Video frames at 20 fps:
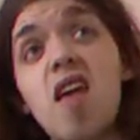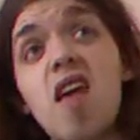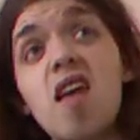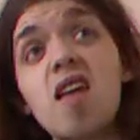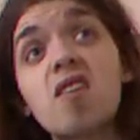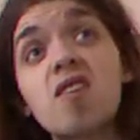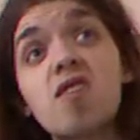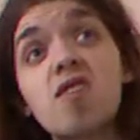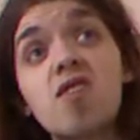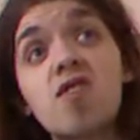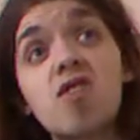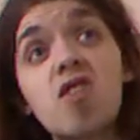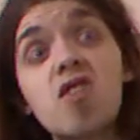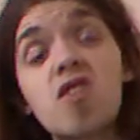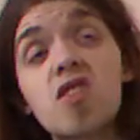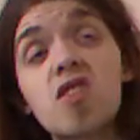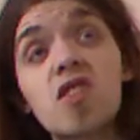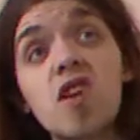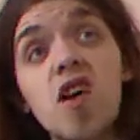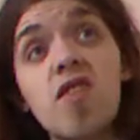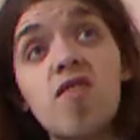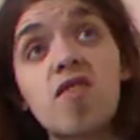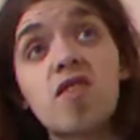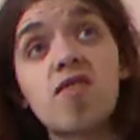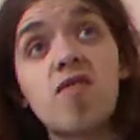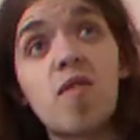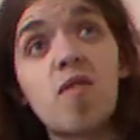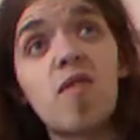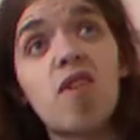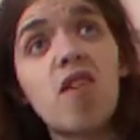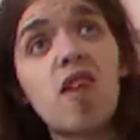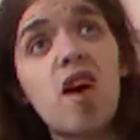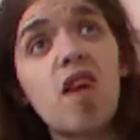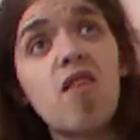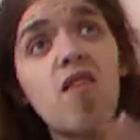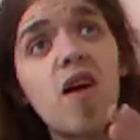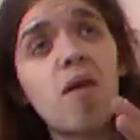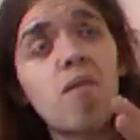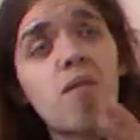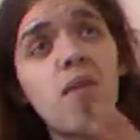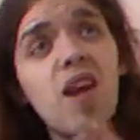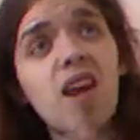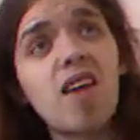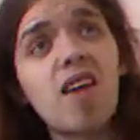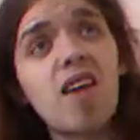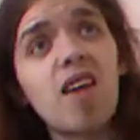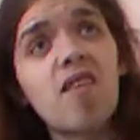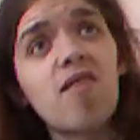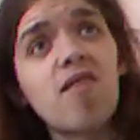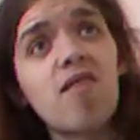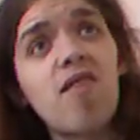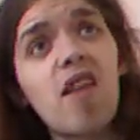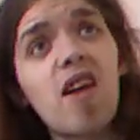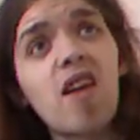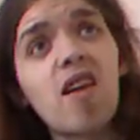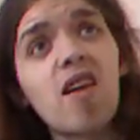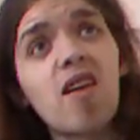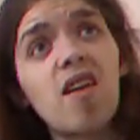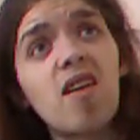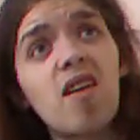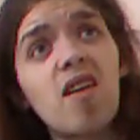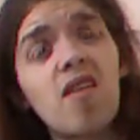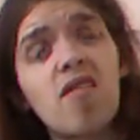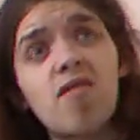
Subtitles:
it just suffers from, that Plinkett thing